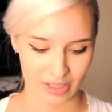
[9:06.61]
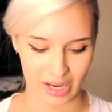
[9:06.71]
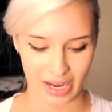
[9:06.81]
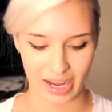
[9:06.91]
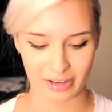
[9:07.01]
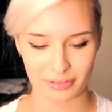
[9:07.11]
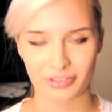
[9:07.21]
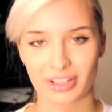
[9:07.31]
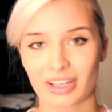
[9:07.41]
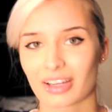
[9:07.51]
I
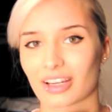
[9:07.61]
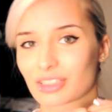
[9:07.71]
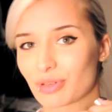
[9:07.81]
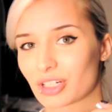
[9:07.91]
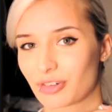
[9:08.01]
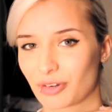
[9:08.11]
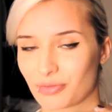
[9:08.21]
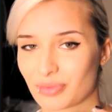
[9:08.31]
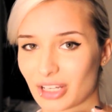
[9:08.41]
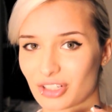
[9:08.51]
have a swatch from it
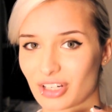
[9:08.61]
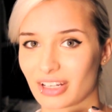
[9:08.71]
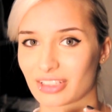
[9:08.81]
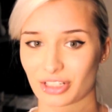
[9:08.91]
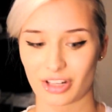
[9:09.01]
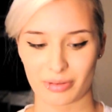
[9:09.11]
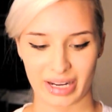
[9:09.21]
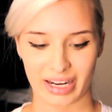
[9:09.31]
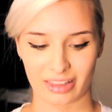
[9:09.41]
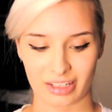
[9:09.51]
from yesterday still on
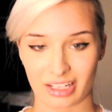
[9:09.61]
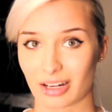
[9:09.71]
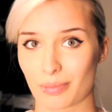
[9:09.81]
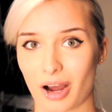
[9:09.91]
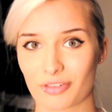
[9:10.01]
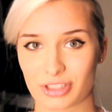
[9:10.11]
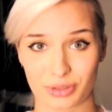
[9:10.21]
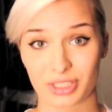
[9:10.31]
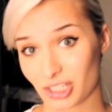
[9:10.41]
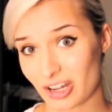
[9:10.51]
my hand that didn't come off,
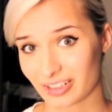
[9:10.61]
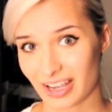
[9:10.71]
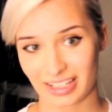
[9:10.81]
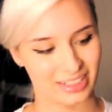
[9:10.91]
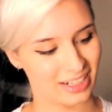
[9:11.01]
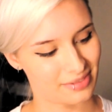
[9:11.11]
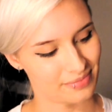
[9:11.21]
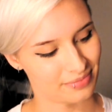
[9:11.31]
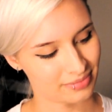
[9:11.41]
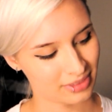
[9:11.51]
so it's long
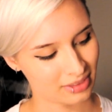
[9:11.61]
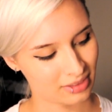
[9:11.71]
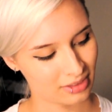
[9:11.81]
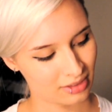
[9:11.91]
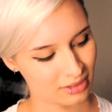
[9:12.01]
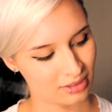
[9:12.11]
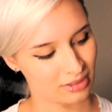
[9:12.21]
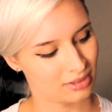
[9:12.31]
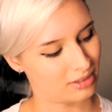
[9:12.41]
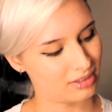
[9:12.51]
lasting.
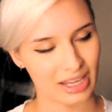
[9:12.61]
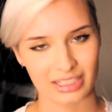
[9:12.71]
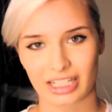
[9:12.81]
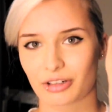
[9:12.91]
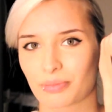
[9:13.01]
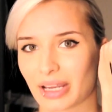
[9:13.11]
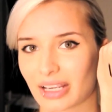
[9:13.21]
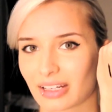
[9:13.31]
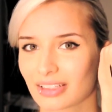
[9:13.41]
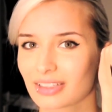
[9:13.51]
That's how
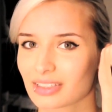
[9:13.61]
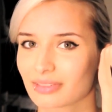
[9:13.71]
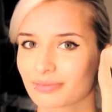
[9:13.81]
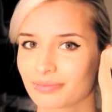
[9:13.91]
opaque it is.